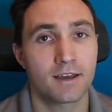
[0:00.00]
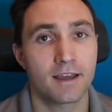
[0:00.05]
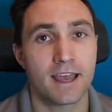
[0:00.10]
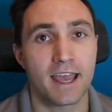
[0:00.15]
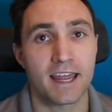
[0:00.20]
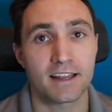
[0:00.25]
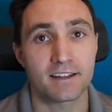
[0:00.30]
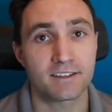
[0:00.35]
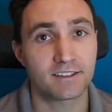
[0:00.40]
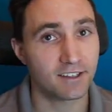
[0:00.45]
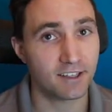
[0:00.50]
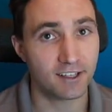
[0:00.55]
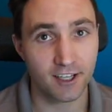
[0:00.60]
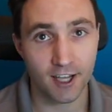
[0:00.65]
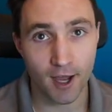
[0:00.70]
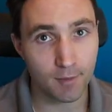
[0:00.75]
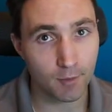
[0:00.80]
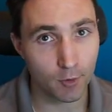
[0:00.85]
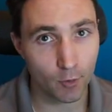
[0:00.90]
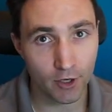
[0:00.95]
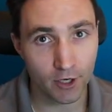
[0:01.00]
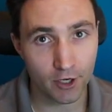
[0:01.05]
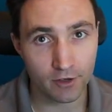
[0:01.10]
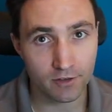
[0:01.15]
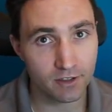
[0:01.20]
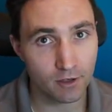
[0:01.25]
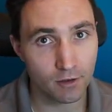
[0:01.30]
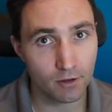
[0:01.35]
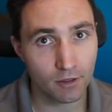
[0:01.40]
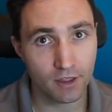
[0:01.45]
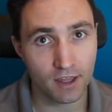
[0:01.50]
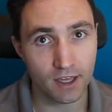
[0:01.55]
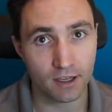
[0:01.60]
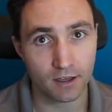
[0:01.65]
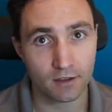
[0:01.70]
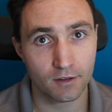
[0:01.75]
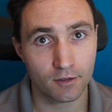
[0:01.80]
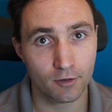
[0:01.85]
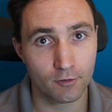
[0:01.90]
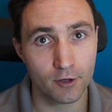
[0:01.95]
and it's going to come quicker than you
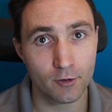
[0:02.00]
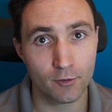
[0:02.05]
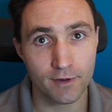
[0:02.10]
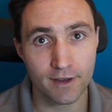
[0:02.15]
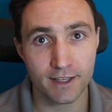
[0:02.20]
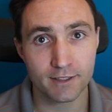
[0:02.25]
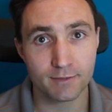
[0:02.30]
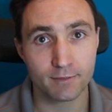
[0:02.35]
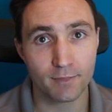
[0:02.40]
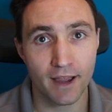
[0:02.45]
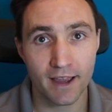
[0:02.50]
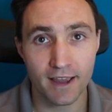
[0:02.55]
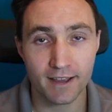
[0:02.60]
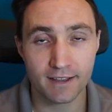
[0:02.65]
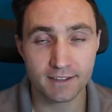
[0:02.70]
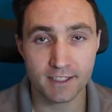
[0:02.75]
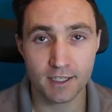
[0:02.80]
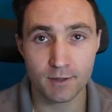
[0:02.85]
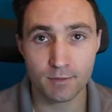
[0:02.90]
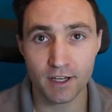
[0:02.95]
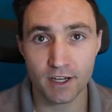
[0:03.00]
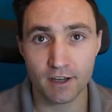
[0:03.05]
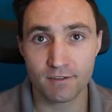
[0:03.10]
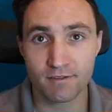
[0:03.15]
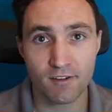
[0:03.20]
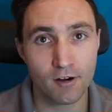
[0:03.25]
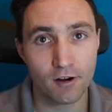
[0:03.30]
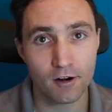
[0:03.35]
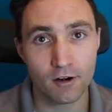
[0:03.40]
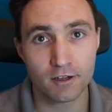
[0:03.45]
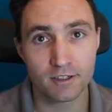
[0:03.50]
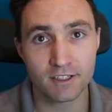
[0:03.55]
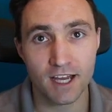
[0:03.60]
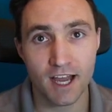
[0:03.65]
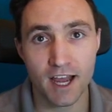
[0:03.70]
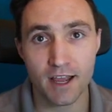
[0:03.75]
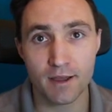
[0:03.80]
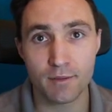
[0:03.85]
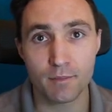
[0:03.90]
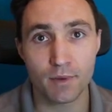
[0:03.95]
think. 3 weeks might seem like a far
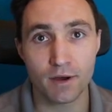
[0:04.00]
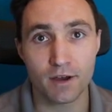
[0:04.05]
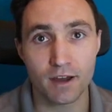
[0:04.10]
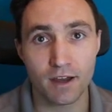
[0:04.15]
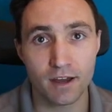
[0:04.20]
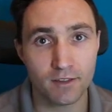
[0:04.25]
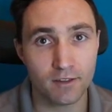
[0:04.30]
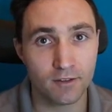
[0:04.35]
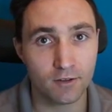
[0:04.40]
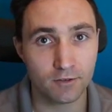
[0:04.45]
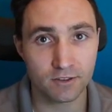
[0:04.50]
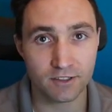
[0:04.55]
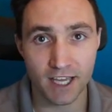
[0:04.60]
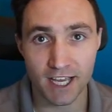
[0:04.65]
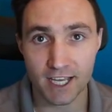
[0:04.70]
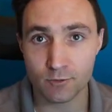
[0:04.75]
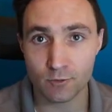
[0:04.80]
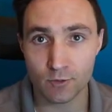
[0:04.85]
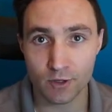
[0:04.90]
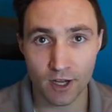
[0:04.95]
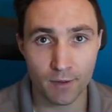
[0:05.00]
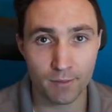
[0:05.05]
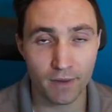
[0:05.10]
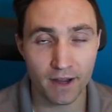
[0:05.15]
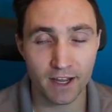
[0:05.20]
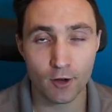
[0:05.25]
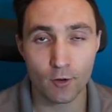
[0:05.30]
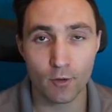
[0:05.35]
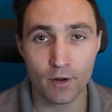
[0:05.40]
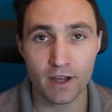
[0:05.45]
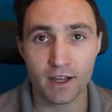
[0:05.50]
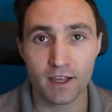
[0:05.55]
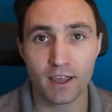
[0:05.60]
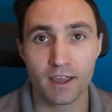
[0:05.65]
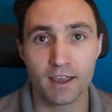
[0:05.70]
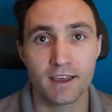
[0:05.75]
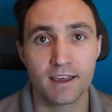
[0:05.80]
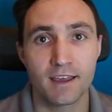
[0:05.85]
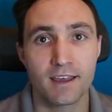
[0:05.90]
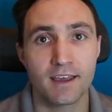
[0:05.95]
time, but those days will come by quick.
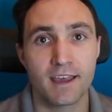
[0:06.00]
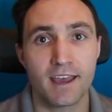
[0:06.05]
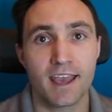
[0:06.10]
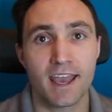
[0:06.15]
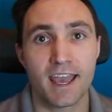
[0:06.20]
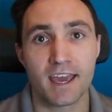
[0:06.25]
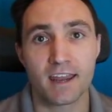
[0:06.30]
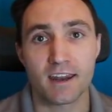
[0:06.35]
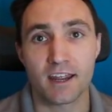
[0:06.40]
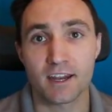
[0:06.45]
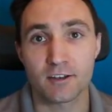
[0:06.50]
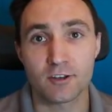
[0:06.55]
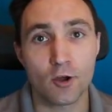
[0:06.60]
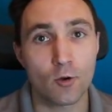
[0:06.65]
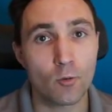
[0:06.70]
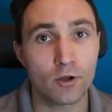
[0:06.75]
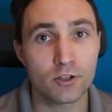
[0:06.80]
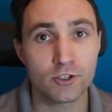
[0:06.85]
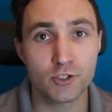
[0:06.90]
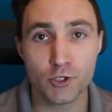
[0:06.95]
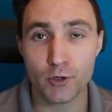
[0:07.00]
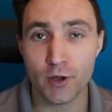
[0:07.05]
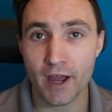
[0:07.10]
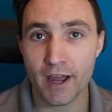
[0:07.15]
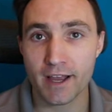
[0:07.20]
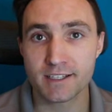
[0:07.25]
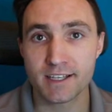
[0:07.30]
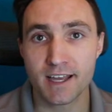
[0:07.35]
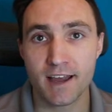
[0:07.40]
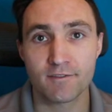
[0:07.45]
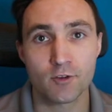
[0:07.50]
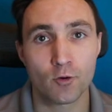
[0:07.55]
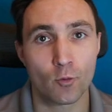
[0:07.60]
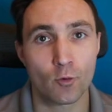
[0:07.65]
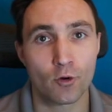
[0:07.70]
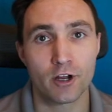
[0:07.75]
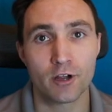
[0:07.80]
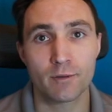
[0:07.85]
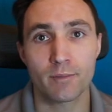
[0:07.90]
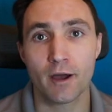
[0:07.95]
And I don't want you guys to have to
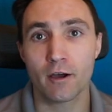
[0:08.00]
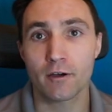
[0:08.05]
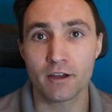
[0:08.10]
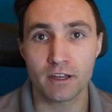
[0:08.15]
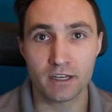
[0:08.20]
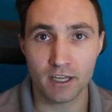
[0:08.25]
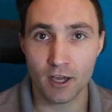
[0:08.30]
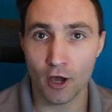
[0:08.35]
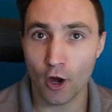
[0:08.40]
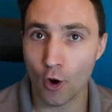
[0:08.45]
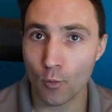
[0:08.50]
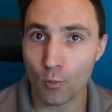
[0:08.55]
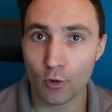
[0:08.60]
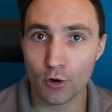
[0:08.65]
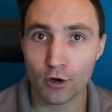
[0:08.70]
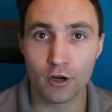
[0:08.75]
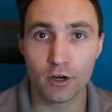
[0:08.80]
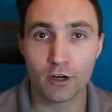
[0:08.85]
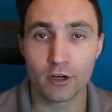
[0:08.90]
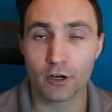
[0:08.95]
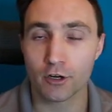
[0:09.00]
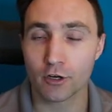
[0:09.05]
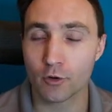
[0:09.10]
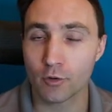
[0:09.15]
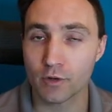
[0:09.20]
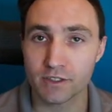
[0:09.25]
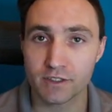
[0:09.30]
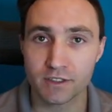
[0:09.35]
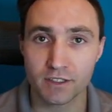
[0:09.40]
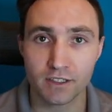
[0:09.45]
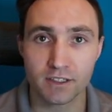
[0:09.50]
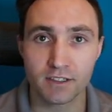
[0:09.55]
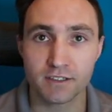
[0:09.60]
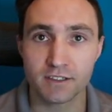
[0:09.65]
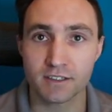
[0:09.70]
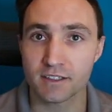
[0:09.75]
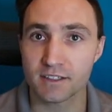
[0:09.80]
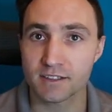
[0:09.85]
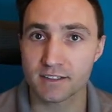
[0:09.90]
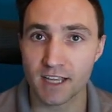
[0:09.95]
worry about any homework or quizzes
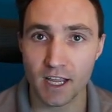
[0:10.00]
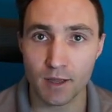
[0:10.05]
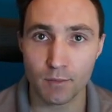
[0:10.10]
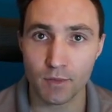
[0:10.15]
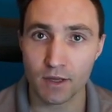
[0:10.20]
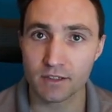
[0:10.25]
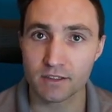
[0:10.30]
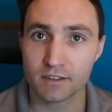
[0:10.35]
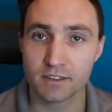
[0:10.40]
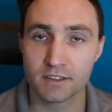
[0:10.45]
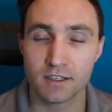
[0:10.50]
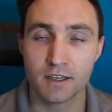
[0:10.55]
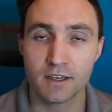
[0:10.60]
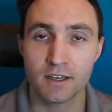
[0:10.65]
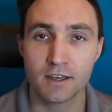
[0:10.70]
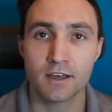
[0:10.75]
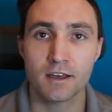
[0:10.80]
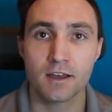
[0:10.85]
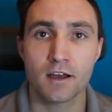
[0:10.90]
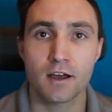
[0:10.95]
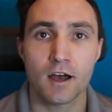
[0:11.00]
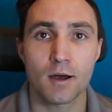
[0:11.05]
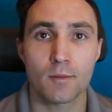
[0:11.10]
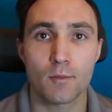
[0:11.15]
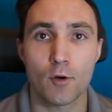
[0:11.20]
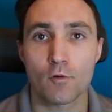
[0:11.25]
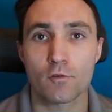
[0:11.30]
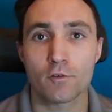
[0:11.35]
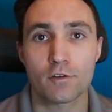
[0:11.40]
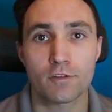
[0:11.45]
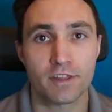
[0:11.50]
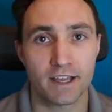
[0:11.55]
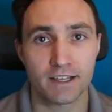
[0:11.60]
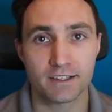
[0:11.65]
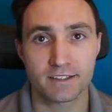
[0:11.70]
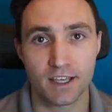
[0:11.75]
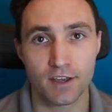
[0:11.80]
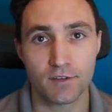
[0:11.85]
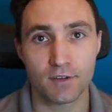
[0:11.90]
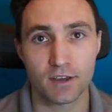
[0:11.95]
and assignments over
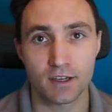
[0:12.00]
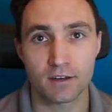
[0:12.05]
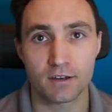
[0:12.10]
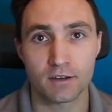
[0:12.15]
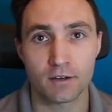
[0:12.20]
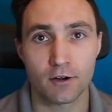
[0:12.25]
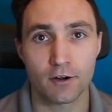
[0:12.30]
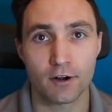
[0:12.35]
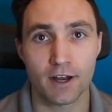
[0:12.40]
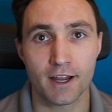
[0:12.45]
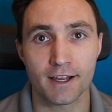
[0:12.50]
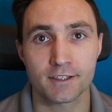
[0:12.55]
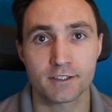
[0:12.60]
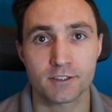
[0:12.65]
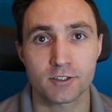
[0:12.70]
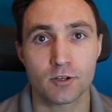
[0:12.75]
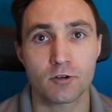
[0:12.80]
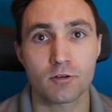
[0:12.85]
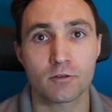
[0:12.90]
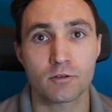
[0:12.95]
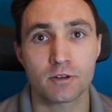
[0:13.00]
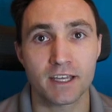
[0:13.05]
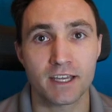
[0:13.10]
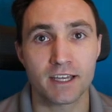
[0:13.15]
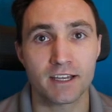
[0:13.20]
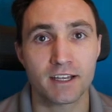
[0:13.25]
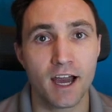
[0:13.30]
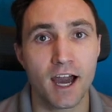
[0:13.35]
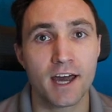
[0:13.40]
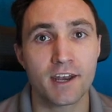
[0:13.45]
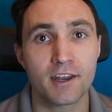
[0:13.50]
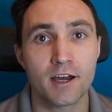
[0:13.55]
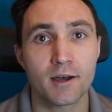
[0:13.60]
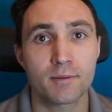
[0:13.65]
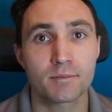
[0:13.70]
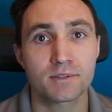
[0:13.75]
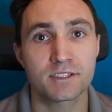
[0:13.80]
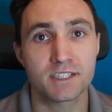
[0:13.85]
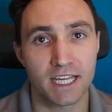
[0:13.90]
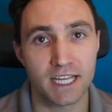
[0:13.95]
Thanksgiving, all right? So get caught
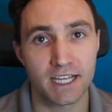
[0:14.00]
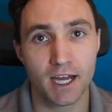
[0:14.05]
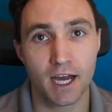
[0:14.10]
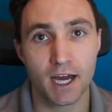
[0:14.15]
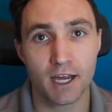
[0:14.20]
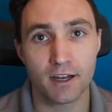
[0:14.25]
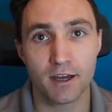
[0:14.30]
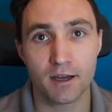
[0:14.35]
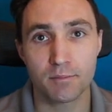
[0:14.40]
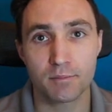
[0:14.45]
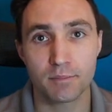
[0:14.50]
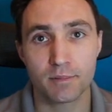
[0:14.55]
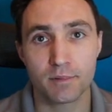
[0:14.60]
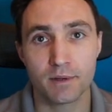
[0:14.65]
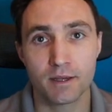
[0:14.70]
up, stay caught up,